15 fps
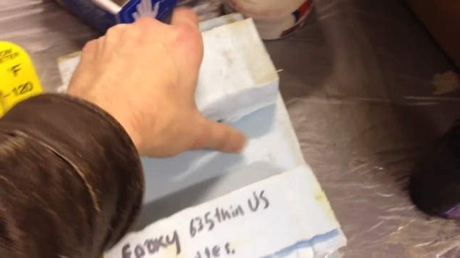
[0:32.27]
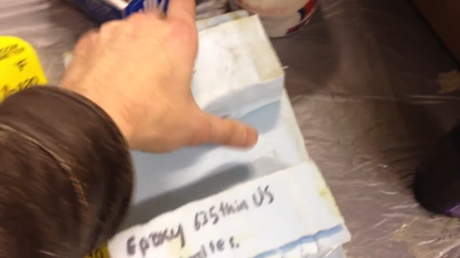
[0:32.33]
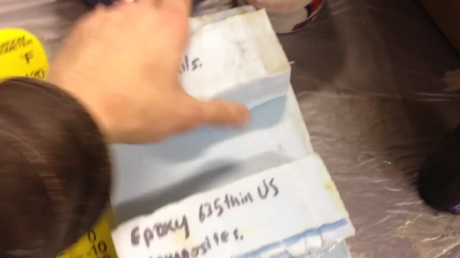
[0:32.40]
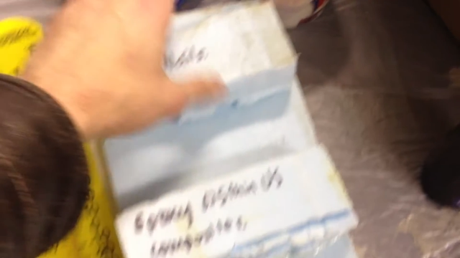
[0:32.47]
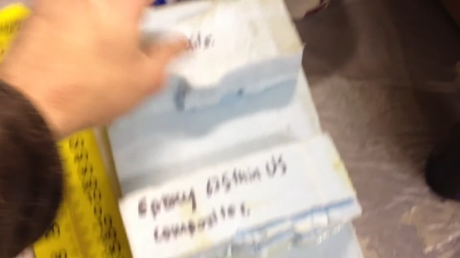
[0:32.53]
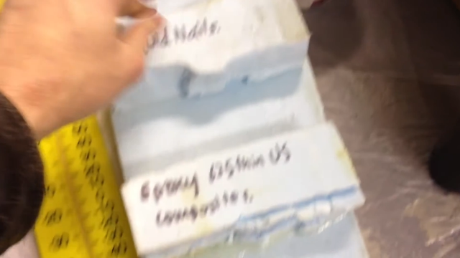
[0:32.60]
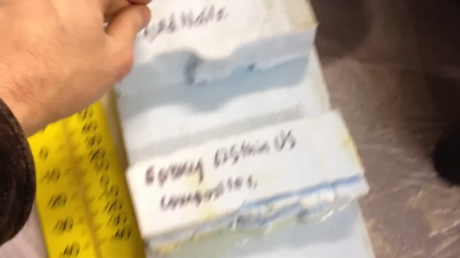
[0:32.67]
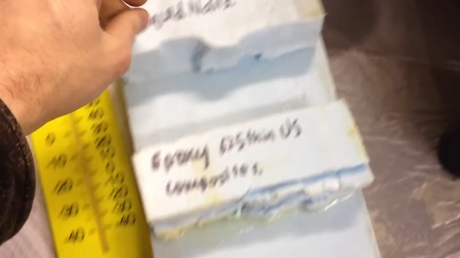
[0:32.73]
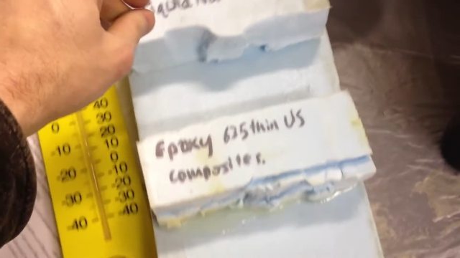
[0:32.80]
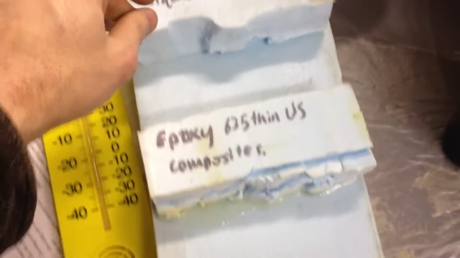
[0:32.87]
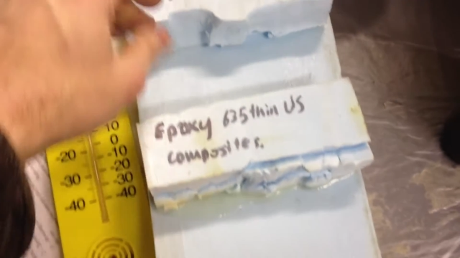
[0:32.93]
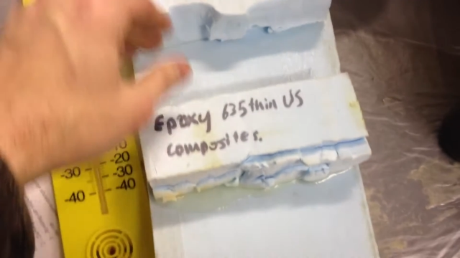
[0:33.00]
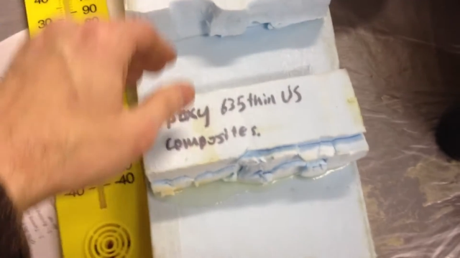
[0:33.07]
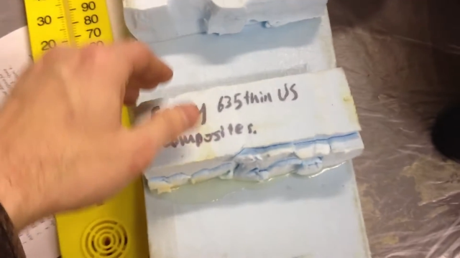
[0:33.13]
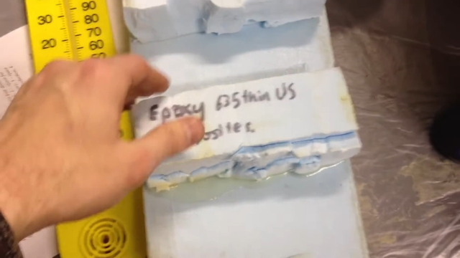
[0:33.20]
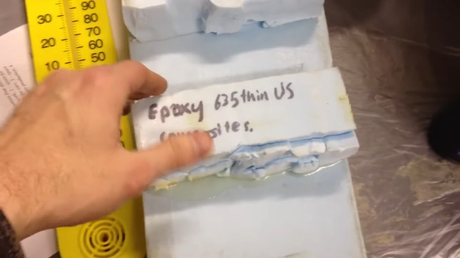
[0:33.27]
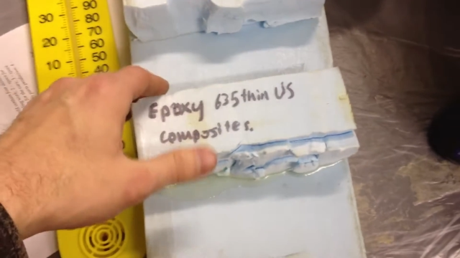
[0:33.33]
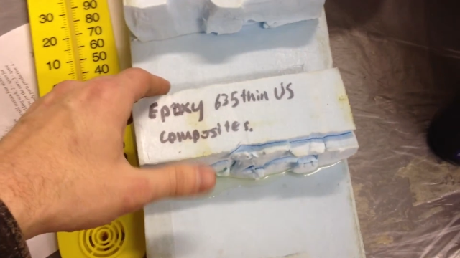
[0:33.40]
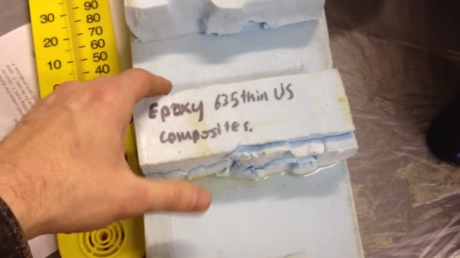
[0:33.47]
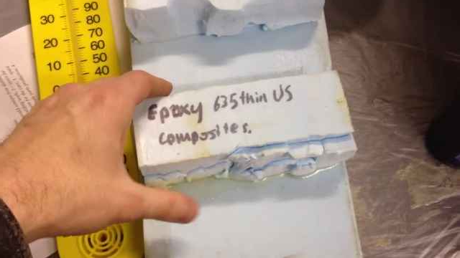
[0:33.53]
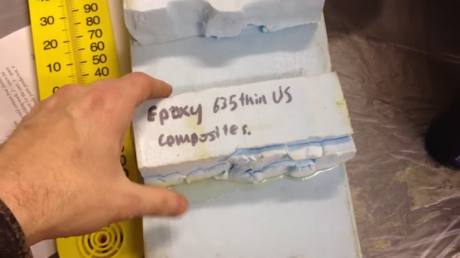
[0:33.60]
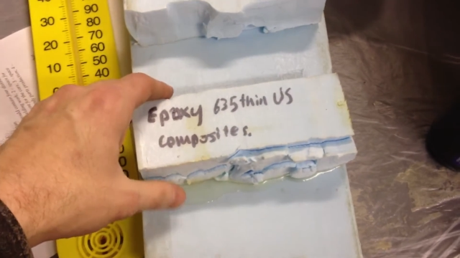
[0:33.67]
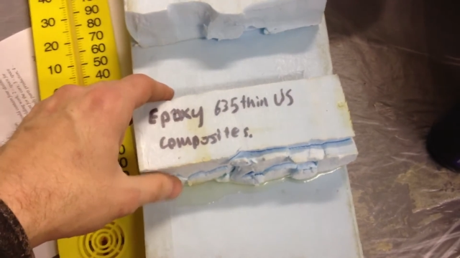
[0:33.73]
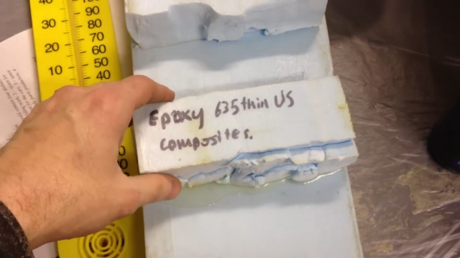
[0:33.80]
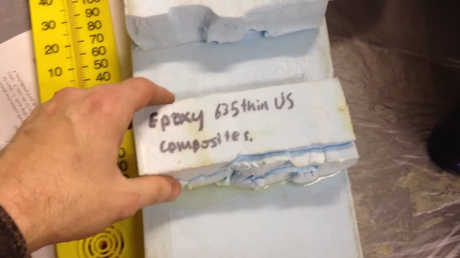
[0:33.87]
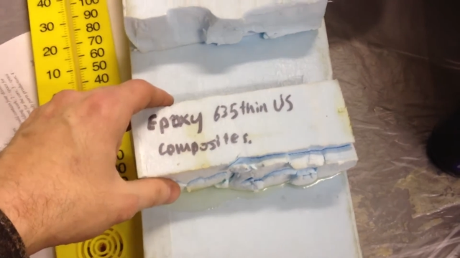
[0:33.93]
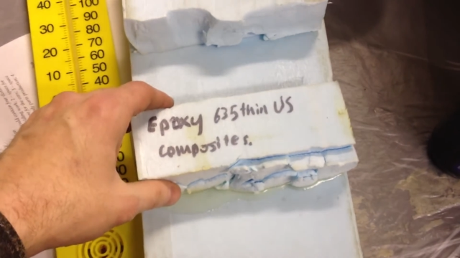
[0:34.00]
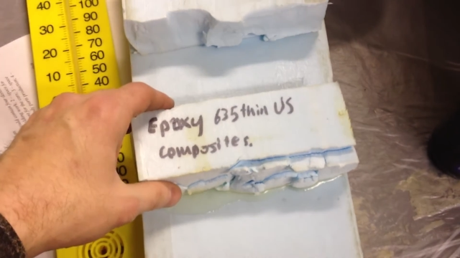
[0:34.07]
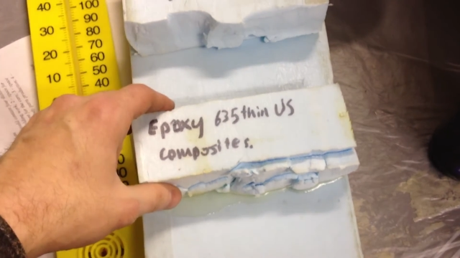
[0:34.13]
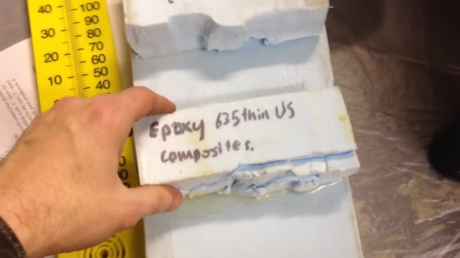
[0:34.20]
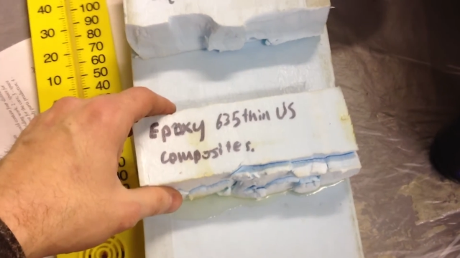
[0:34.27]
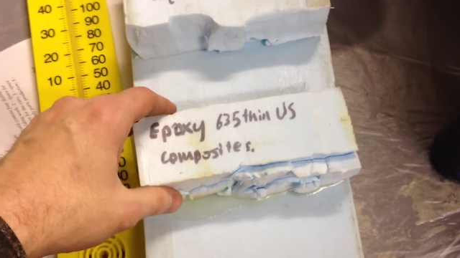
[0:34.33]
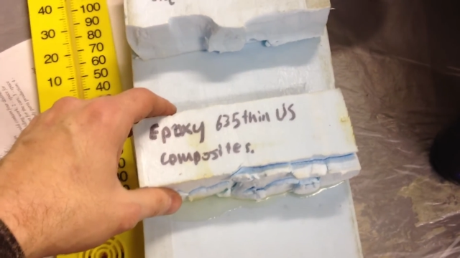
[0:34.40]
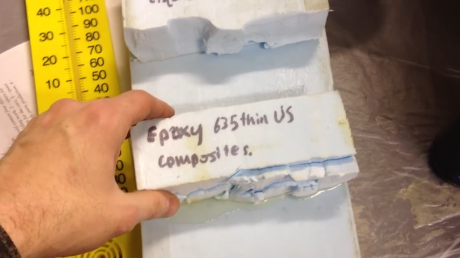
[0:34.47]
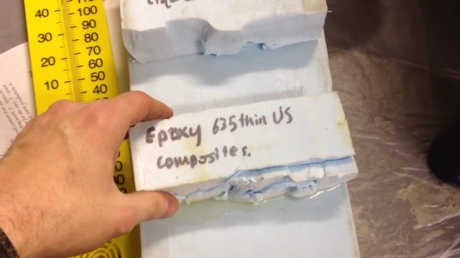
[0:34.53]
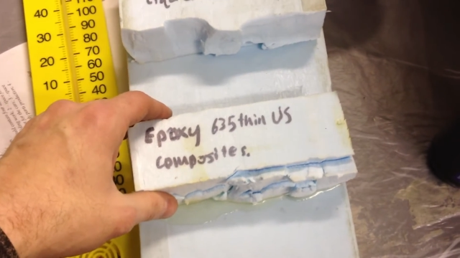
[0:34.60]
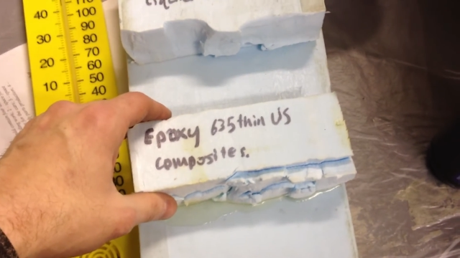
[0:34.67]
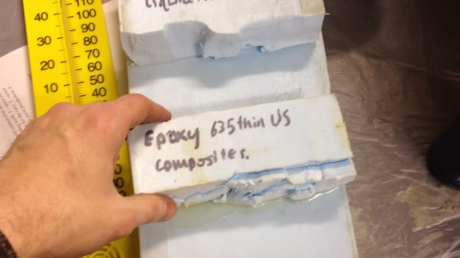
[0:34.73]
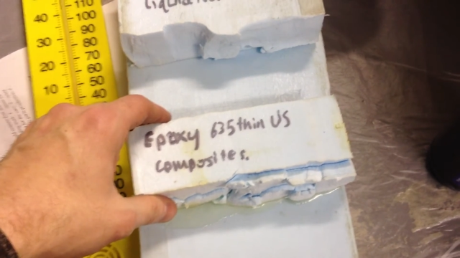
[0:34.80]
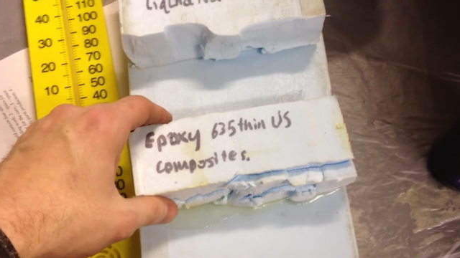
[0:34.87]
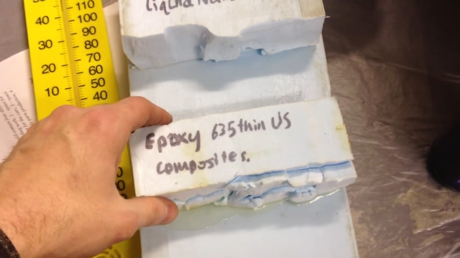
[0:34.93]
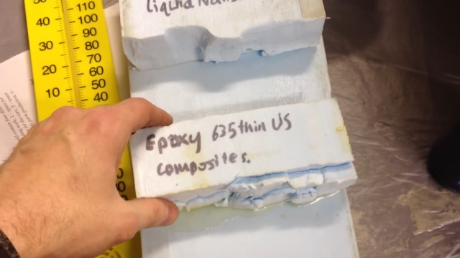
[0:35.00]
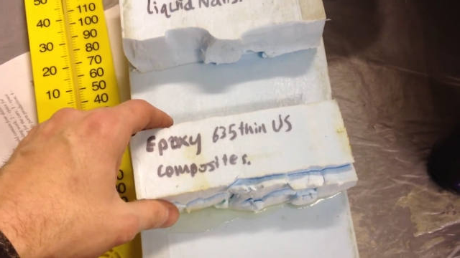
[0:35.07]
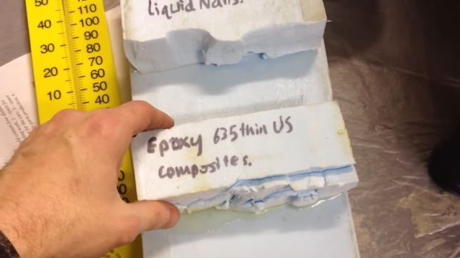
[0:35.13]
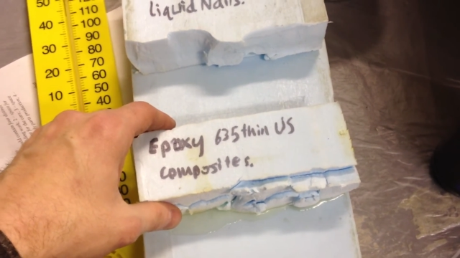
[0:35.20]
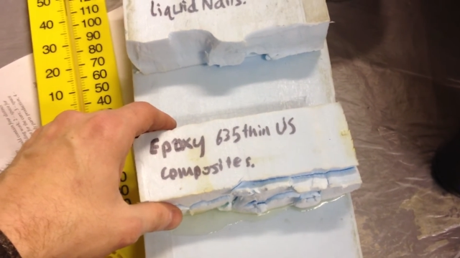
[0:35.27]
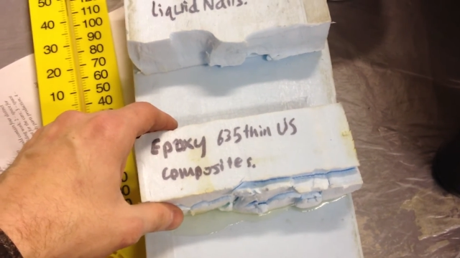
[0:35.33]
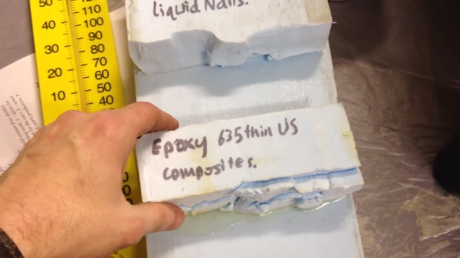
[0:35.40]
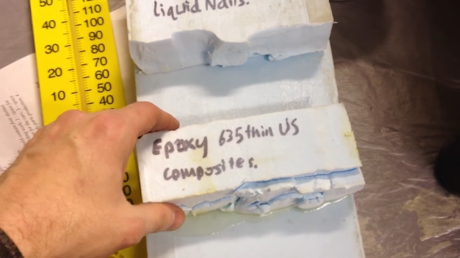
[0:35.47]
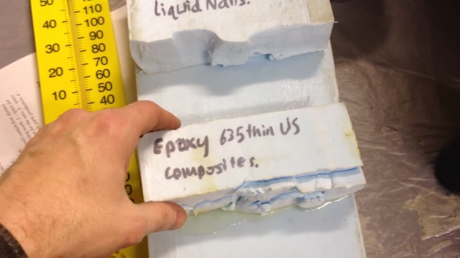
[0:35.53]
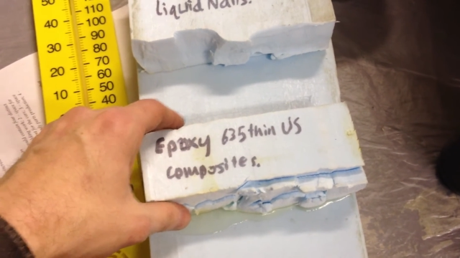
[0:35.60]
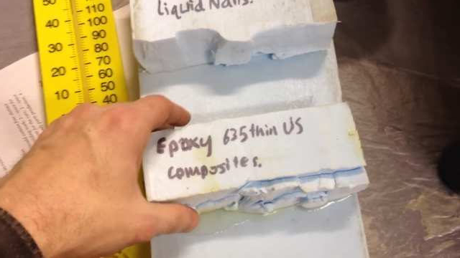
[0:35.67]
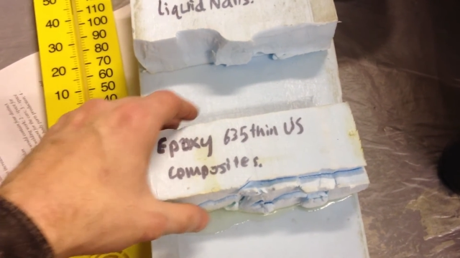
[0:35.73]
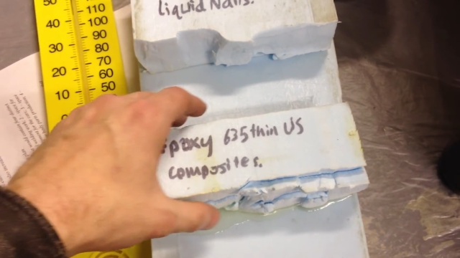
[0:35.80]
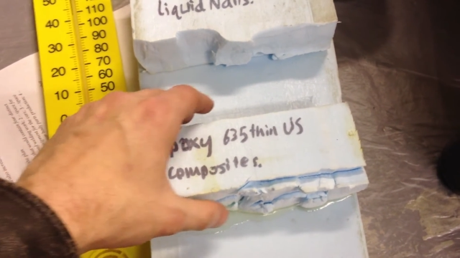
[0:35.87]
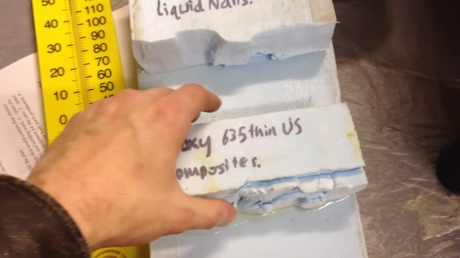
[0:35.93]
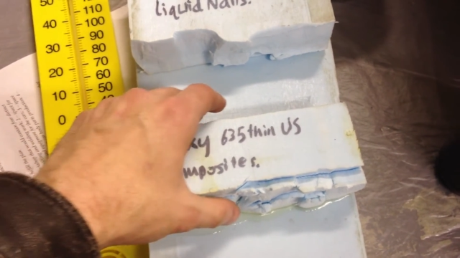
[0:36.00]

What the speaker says: [unreadable: no face in view]